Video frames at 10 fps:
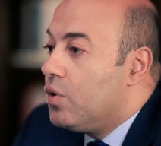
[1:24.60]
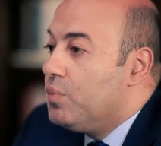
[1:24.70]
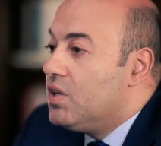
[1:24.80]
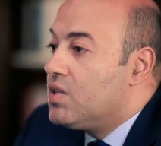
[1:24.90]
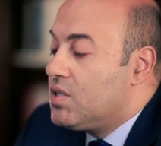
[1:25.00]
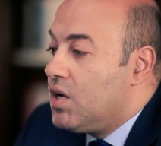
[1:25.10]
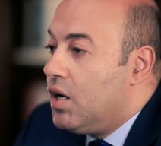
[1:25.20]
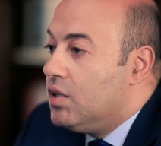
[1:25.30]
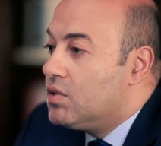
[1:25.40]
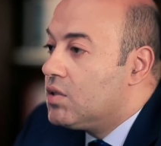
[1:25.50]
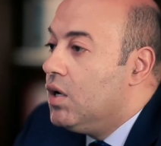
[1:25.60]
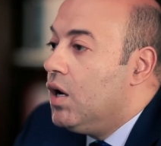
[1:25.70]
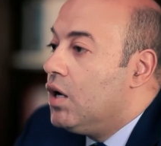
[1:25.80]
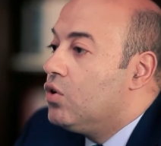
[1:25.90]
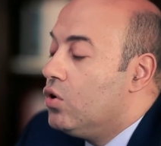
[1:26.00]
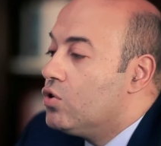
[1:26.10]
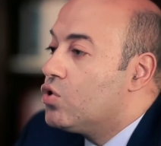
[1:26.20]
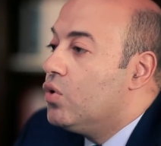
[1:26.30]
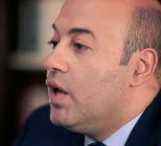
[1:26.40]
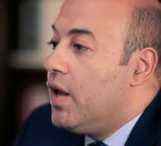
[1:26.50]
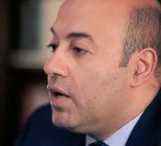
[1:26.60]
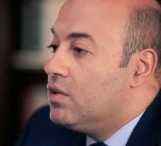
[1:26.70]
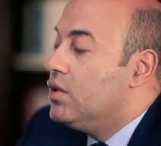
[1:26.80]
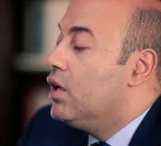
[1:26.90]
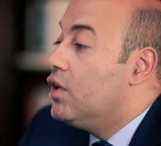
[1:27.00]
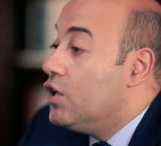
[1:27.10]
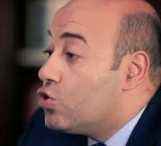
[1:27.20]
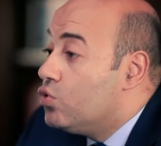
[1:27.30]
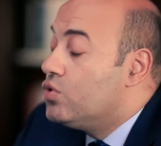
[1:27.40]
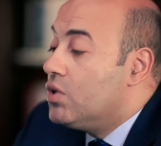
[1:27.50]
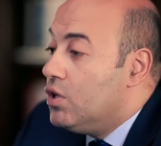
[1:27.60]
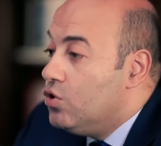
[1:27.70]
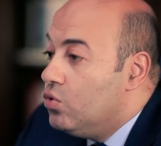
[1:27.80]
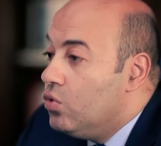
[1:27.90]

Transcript: from its side, had also enacted and issued a new